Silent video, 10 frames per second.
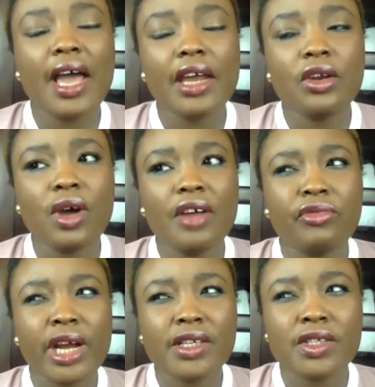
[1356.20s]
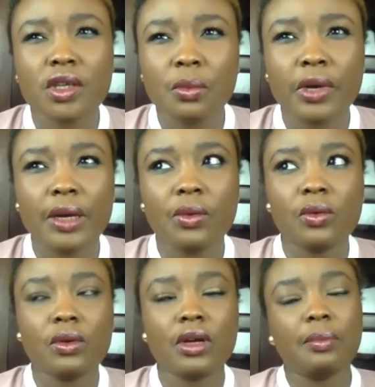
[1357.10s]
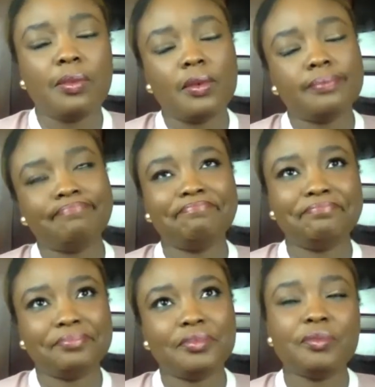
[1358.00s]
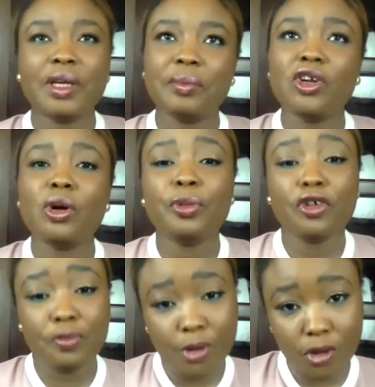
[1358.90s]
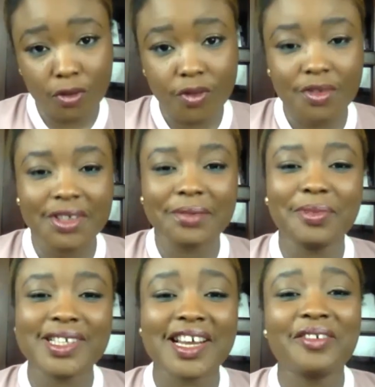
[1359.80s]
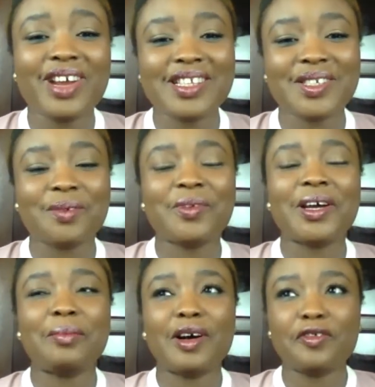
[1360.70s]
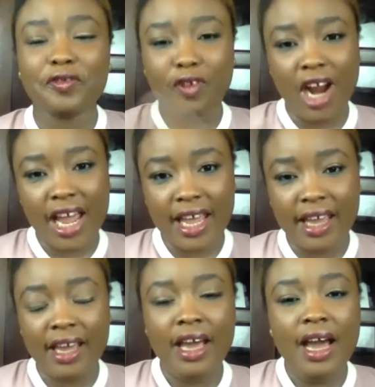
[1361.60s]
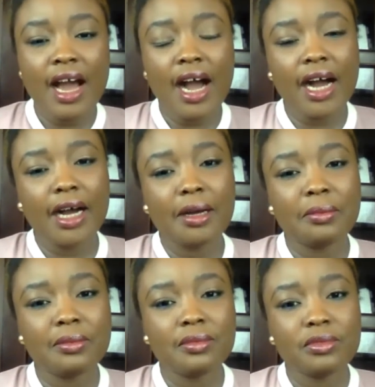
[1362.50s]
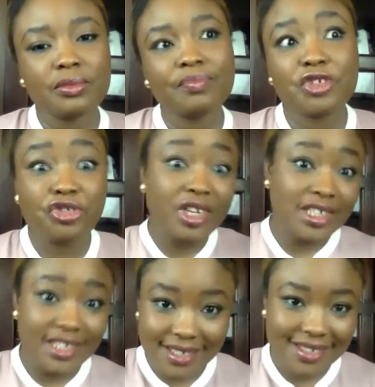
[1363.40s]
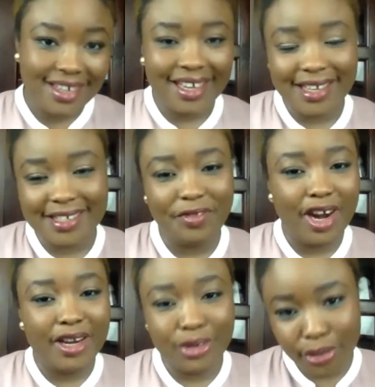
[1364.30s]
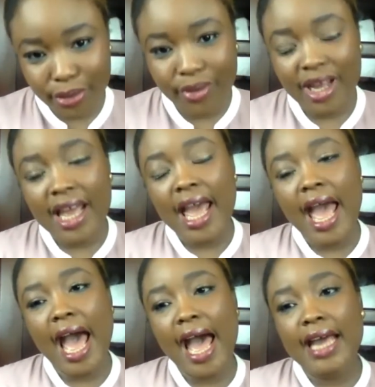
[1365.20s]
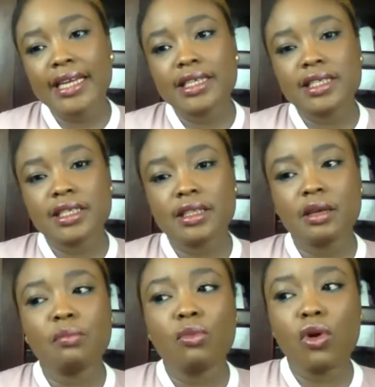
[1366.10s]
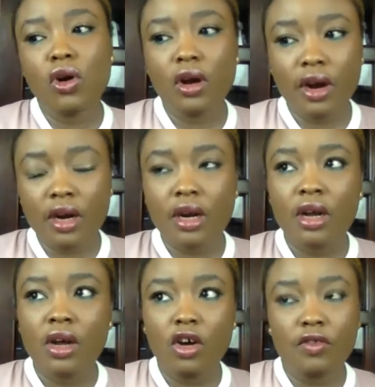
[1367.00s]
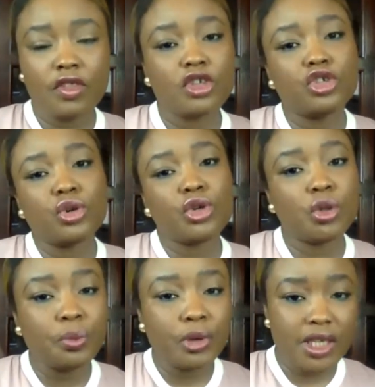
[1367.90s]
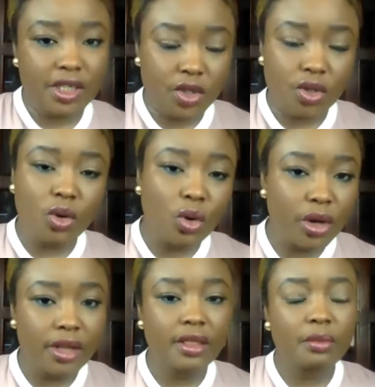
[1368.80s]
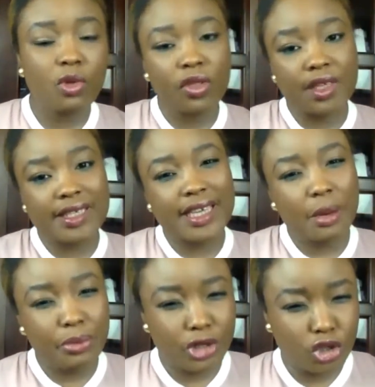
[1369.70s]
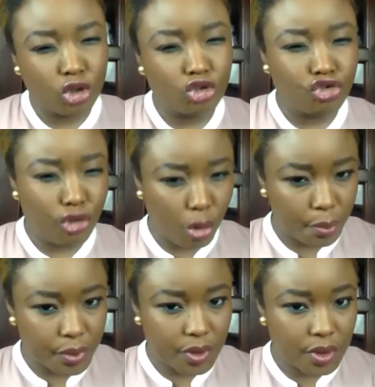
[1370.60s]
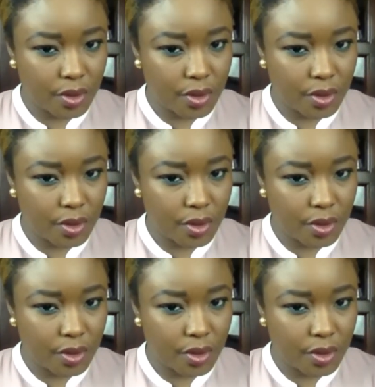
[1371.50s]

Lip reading: I know I've read somewhere, maybe not puff, but I read somewhere about frying treats, I guess, fried dough. And the more of the dough you put into the oil, the more the temperature drops.